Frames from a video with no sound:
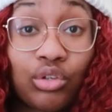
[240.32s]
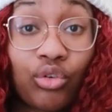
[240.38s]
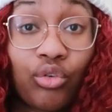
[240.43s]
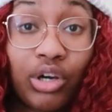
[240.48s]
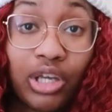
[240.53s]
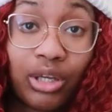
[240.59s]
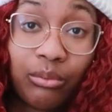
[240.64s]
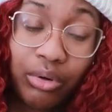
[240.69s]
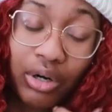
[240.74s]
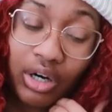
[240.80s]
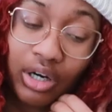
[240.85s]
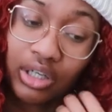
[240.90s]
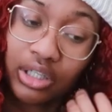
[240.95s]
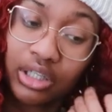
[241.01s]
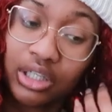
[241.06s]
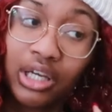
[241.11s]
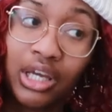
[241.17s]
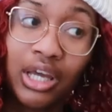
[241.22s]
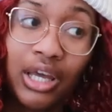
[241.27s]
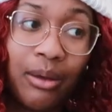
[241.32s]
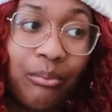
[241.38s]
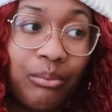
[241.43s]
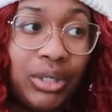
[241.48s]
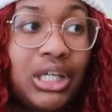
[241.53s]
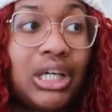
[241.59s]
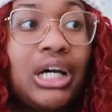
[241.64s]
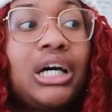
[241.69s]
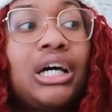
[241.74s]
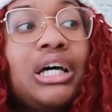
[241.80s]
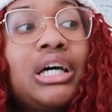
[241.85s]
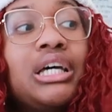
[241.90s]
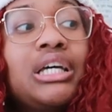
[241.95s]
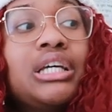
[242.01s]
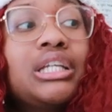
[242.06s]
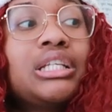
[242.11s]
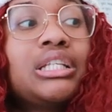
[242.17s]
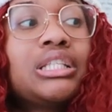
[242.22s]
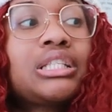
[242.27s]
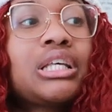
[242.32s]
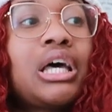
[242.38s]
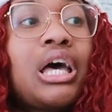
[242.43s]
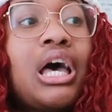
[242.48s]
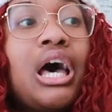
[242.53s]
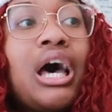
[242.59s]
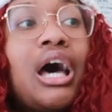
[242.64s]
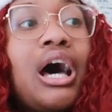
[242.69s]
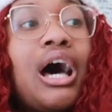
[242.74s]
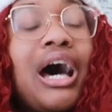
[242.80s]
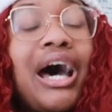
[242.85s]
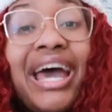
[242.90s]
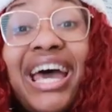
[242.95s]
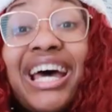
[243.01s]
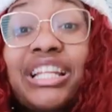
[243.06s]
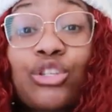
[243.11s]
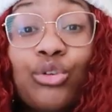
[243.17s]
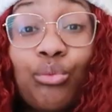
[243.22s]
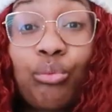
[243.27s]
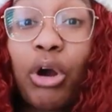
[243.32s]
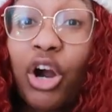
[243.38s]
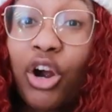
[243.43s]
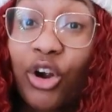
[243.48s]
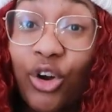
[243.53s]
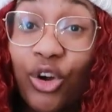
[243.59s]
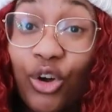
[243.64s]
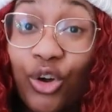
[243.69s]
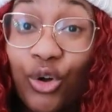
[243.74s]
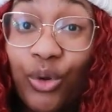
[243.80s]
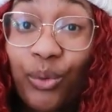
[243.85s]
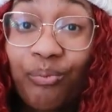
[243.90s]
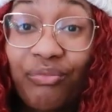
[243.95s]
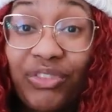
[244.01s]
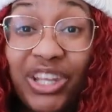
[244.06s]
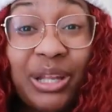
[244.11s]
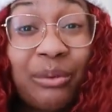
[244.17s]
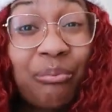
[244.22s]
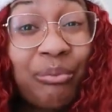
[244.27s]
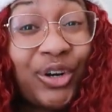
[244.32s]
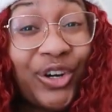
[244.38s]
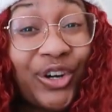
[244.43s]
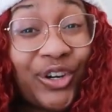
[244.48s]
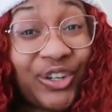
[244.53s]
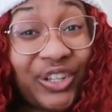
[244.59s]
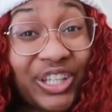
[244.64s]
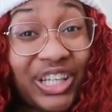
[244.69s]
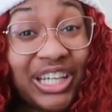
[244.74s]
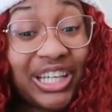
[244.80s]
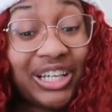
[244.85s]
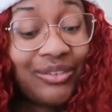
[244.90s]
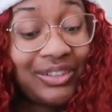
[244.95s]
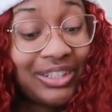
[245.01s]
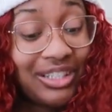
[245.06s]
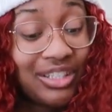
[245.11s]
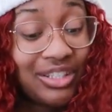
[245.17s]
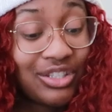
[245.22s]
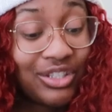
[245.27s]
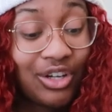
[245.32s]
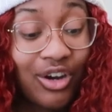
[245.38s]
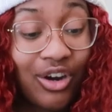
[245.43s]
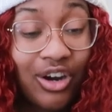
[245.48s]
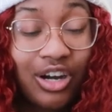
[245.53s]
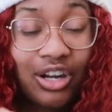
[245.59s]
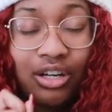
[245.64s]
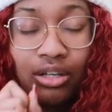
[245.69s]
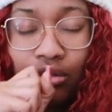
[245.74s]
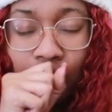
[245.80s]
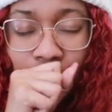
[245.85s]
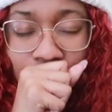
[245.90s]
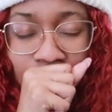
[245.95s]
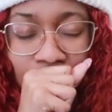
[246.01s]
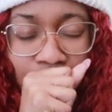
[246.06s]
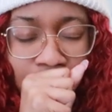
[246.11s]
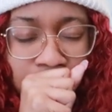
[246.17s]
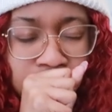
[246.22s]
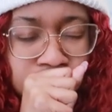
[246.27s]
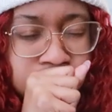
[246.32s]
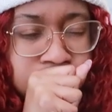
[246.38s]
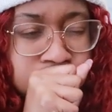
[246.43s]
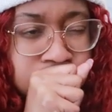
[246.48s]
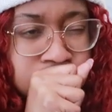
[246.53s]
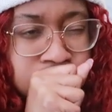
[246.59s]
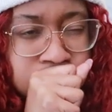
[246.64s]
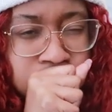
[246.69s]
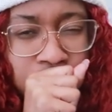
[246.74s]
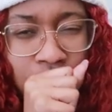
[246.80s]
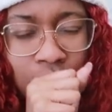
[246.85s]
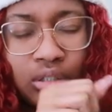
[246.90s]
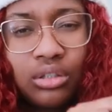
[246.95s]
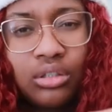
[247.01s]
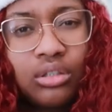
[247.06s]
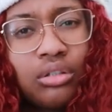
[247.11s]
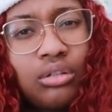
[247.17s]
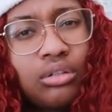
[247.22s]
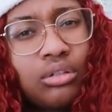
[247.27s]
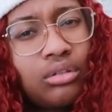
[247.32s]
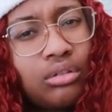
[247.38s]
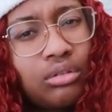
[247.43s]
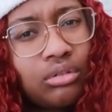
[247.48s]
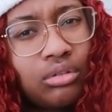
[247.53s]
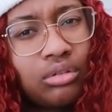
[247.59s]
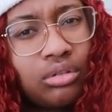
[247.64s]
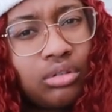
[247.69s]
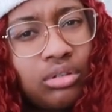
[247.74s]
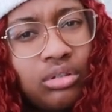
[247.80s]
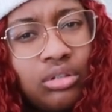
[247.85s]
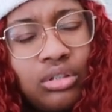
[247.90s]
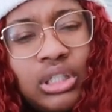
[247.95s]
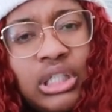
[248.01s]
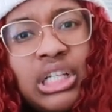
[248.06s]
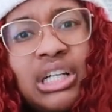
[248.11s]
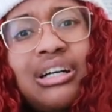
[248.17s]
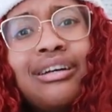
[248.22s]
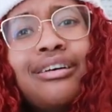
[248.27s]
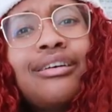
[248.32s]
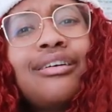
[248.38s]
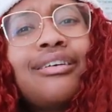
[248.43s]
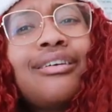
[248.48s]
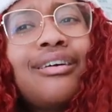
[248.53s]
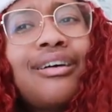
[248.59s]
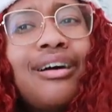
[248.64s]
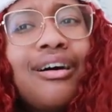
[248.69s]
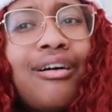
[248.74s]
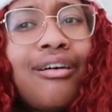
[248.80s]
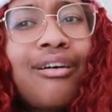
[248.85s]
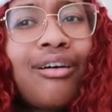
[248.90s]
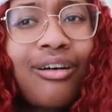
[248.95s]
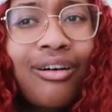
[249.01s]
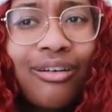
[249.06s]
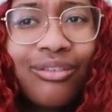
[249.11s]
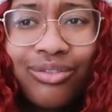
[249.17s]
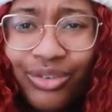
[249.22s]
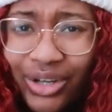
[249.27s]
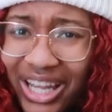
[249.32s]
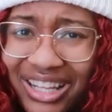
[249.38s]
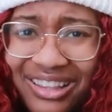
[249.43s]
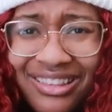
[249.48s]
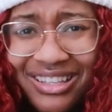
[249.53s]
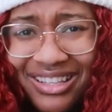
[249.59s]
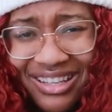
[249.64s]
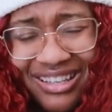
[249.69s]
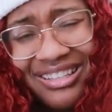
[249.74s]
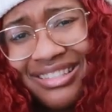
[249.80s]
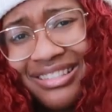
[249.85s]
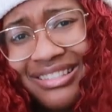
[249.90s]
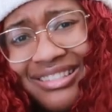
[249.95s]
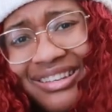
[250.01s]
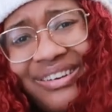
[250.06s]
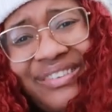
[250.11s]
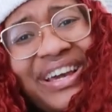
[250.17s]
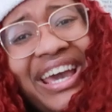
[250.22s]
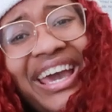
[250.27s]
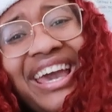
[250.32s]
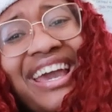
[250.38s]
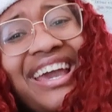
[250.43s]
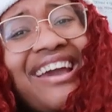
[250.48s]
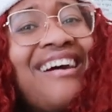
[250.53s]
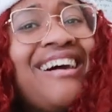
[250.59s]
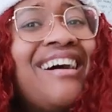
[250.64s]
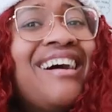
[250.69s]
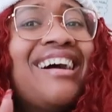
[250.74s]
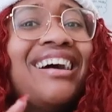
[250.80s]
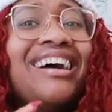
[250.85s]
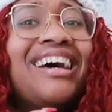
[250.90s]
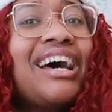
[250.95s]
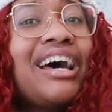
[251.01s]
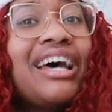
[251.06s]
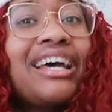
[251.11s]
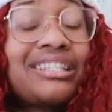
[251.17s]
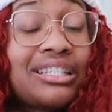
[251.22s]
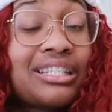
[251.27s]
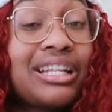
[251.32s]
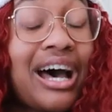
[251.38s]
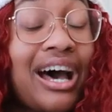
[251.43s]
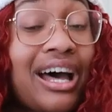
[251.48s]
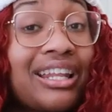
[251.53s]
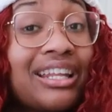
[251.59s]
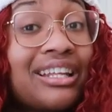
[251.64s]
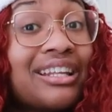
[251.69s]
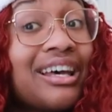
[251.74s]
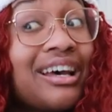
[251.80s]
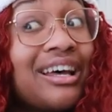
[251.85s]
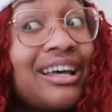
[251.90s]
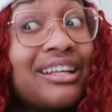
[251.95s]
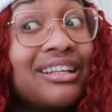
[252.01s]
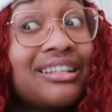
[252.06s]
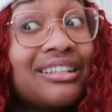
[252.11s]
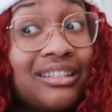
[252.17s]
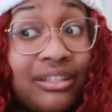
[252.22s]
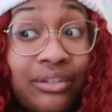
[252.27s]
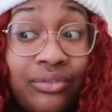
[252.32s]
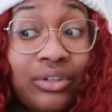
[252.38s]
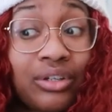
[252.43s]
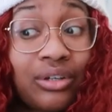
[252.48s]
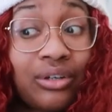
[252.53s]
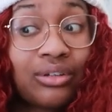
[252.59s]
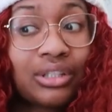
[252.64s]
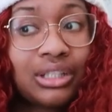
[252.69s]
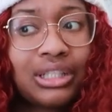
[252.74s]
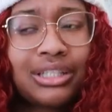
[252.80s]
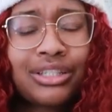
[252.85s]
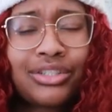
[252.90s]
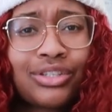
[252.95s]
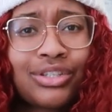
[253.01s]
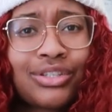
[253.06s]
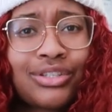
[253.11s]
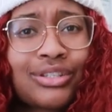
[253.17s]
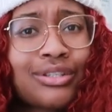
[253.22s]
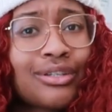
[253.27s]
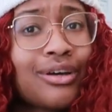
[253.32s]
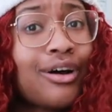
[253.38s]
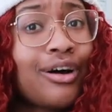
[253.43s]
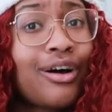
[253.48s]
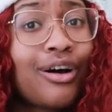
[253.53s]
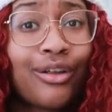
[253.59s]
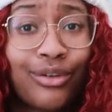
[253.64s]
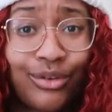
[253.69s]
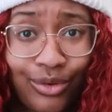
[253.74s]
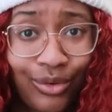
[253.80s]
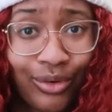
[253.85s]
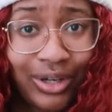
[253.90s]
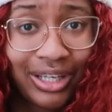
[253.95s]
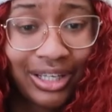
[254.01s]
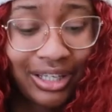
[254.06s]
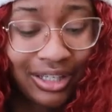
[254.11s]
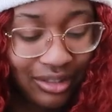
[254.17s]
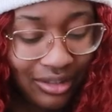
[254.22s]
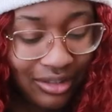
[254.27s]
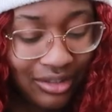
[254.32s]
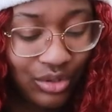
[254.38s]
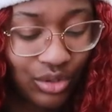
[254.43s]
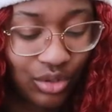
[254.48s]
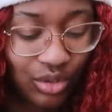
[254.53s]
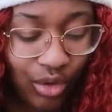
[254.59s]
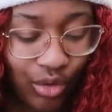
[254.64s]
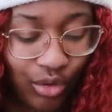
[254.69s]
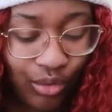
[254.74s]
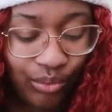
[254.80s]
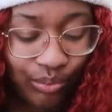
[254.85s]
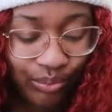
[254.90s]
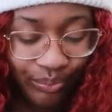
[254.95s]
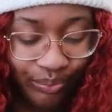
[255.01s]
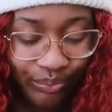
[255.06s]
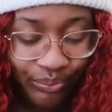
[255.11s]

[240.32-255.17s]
annoying part because I had to purl and purling with this yarn. Oh, horrendous, okay? It's not difficult, it's just annoying. So